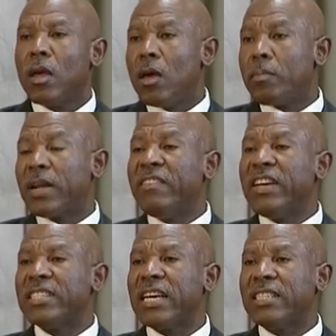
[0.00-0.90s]

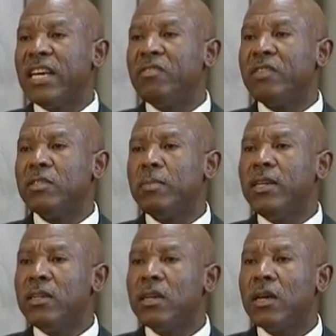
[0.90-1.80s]
Private sector
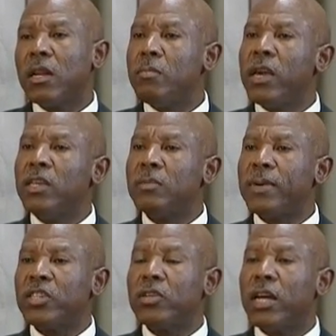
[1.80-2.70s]
investment remains
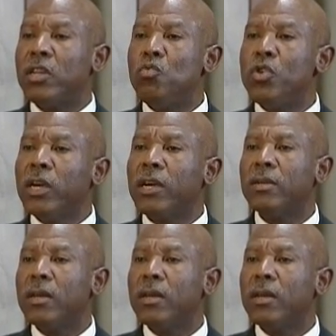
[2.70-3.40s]
particularly weak,